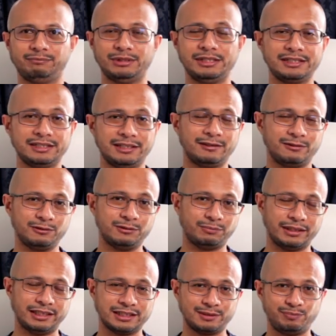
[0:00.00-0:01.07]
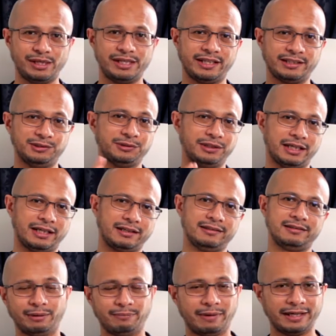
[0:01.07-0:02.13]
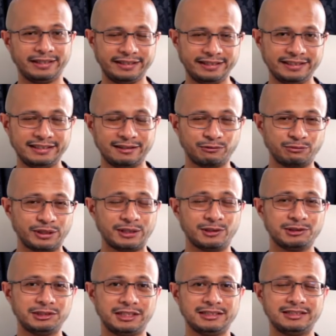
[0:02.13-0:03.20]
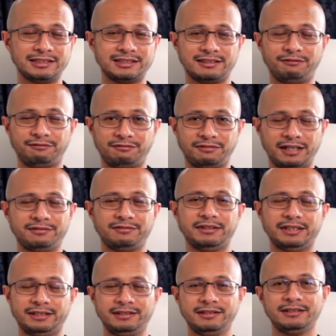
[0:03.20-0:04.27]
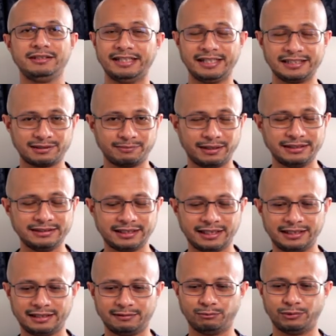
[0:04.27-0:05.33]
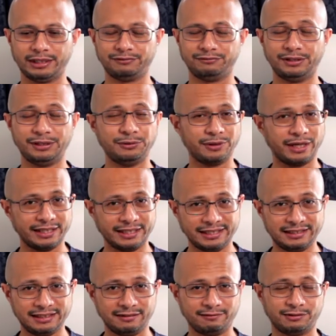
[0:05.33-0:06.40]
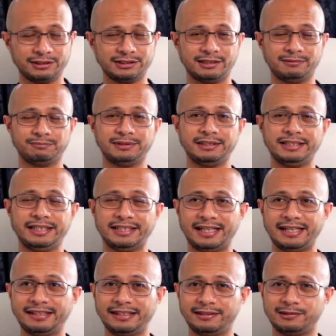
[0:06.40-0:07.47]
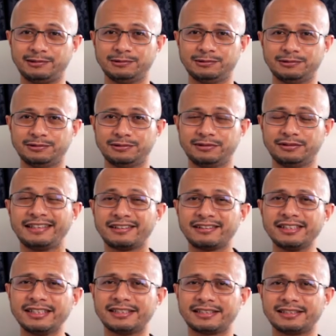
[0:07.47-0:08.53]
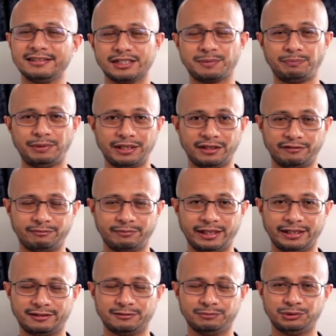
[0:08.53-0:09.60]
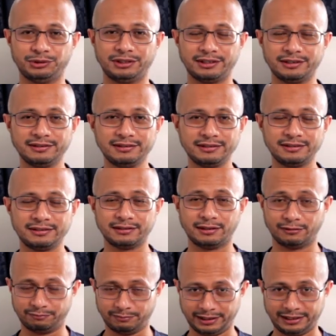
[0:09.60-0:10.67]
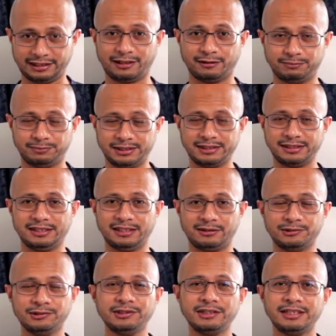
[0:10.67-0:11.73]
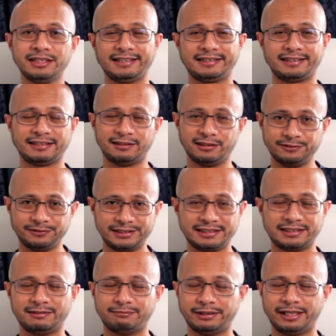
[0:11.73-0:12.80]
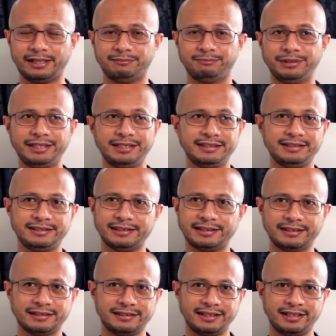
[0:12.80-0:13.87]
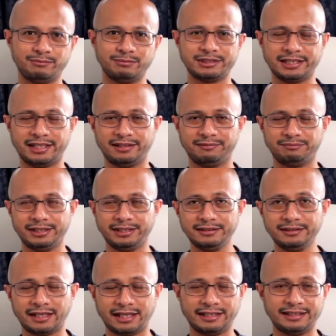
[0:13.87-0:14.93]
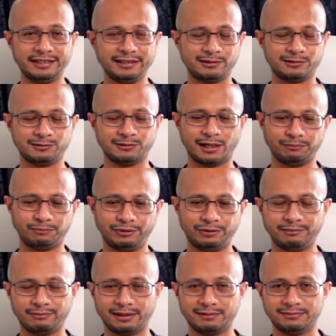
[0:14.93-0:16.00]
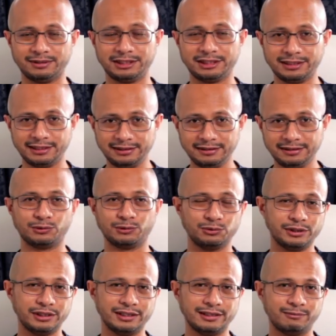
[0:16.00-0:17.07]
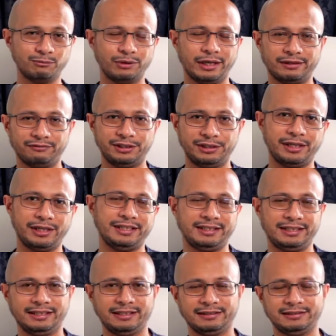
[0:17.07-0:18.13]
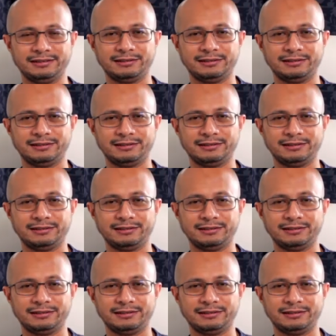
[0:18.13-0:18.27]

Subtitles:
PC tu pada spek yang you nak. Berbanding dengan Windows 365 ni, the next month saya nak buat video editing for example, then I need to increase the speed of my computer, of my cloud PC tu, I can always tell my admin, hey Mr. Admin, I need to upgrade my machine untuk guna buat video editing.